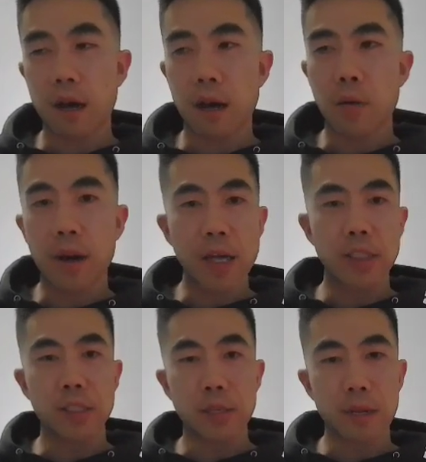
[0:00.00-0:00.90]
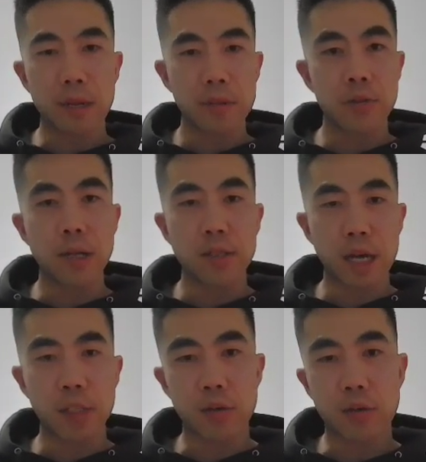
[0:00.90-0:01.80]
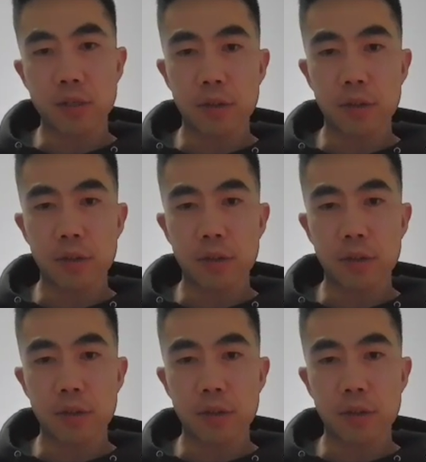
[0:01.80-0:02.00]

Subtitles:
a relationship than transactional because